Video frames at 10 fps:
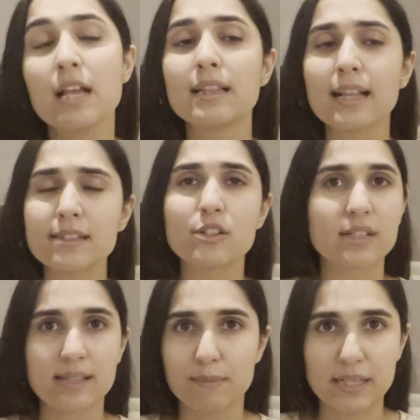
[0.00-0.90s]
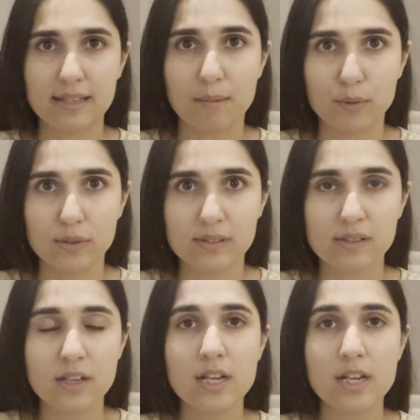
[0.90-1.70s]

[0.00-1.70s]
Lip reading: Let's look at some examples.